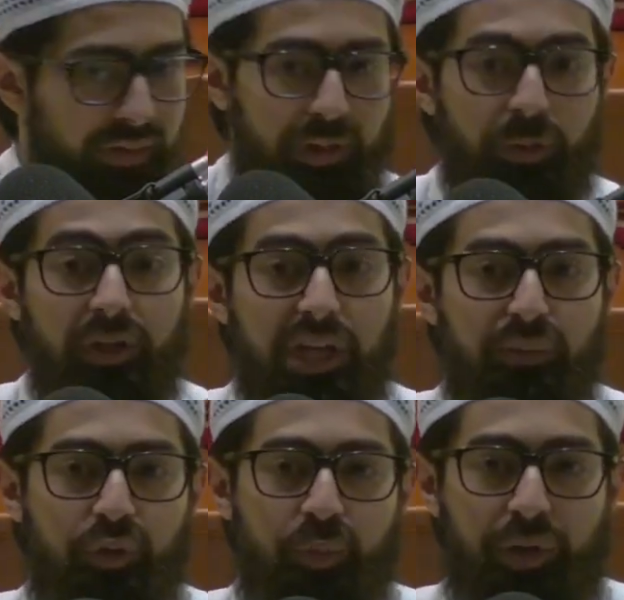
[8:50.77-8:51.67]
They weren't
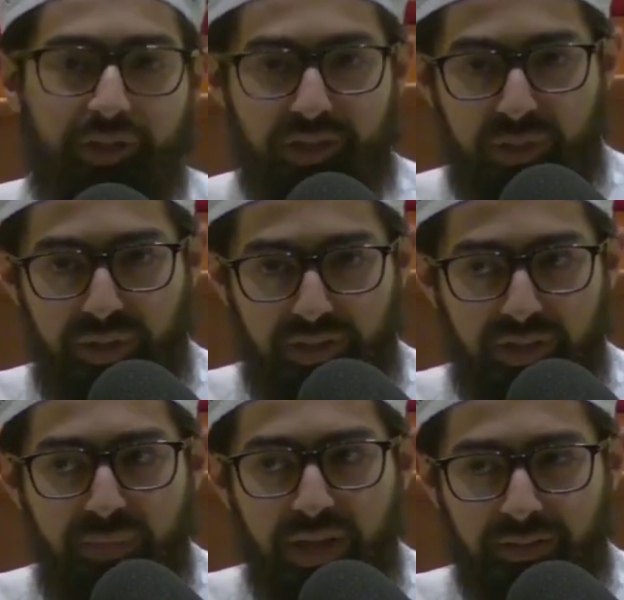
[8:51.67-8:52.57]
able to participate in
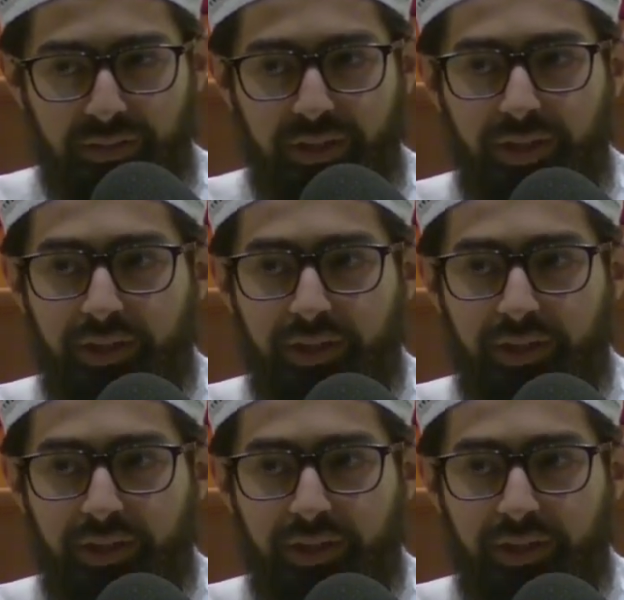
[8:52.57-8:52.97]
the battle.